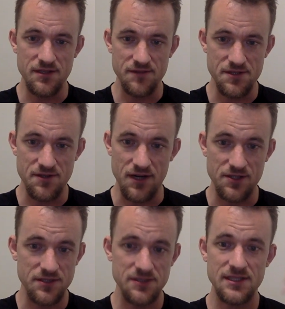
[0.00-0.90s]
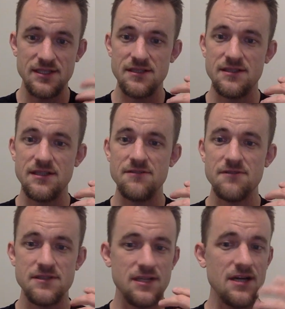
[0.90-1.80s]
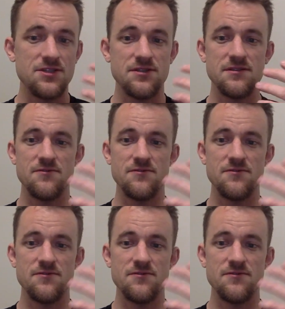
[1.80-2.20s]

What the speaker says: of instructions and the reduction